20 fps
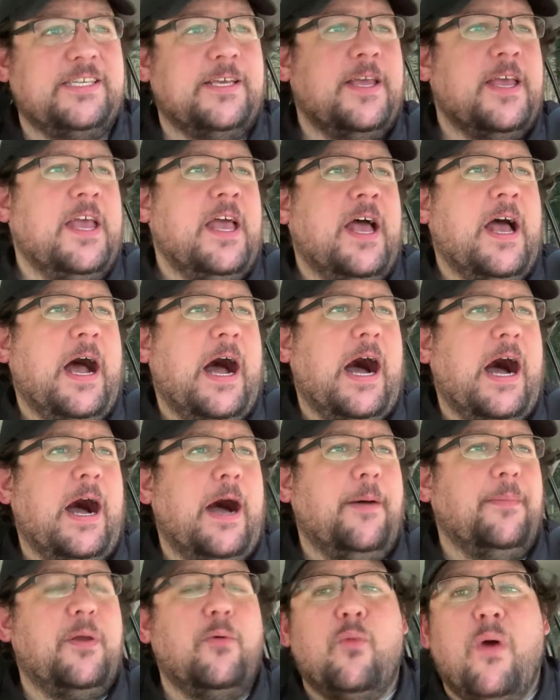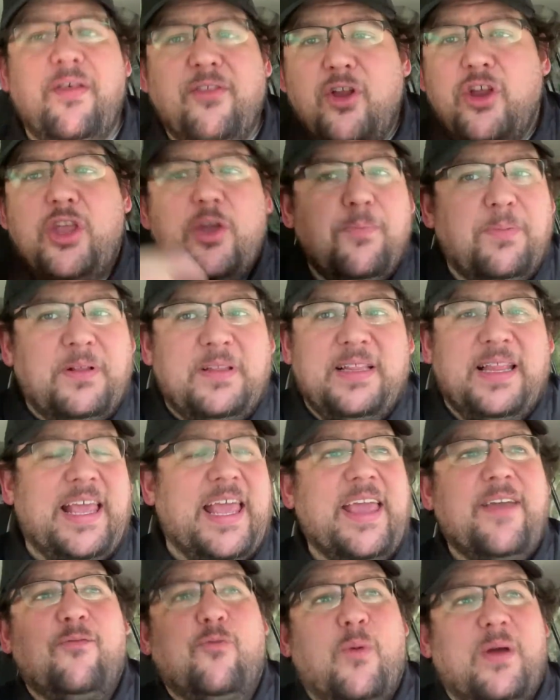And whether you
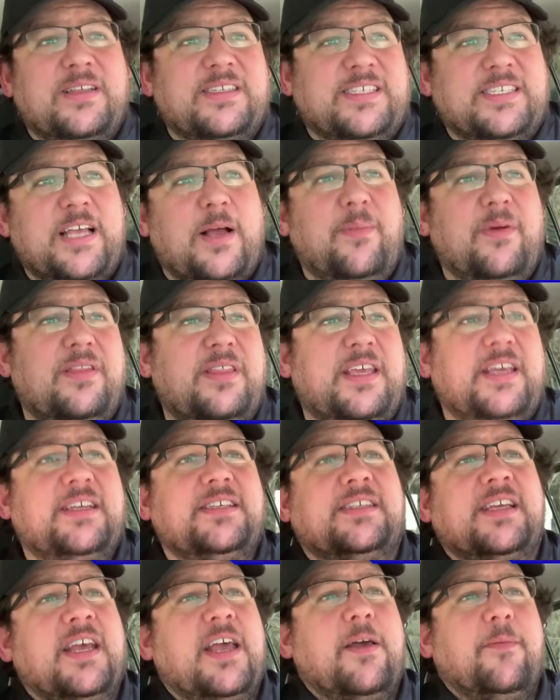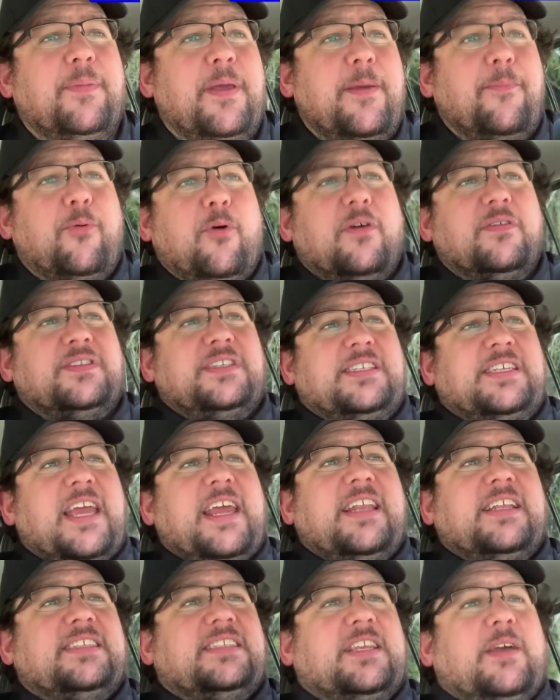believe what some of these people have stated,